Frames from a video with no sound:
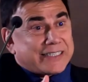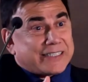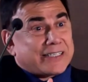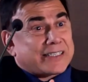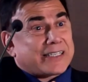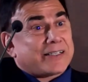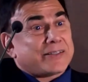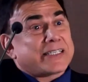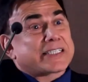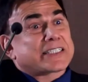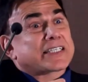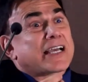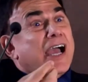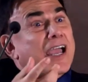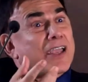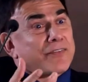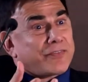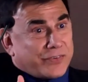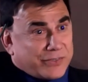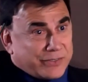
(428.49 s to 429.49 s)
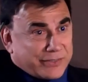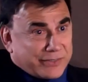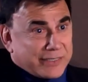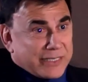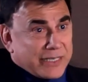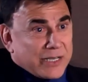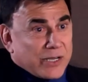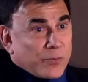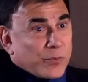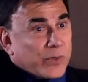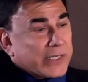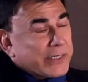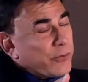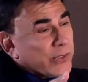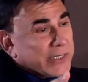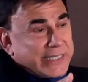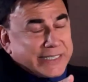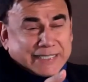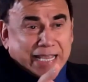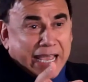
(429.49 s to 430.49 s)
cannot decipher
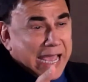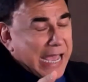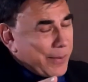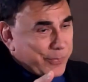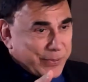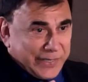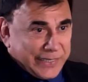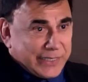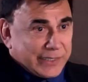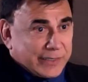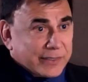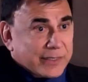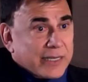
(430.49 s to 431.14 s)
what is happening.